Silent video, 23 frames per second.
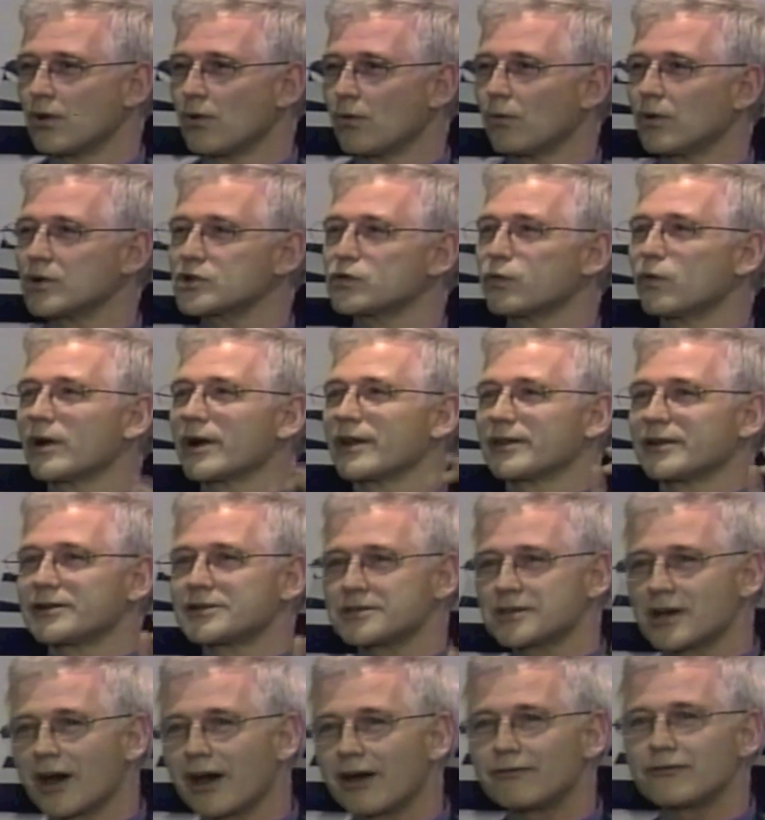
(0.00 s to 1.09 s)
What's one of the
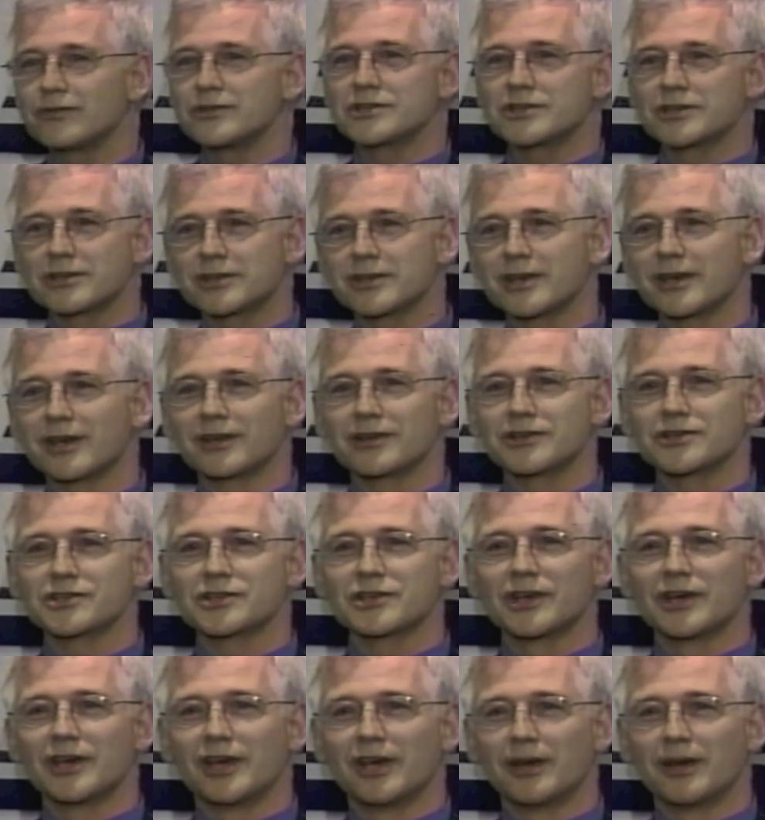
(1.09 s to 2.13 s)
toughest things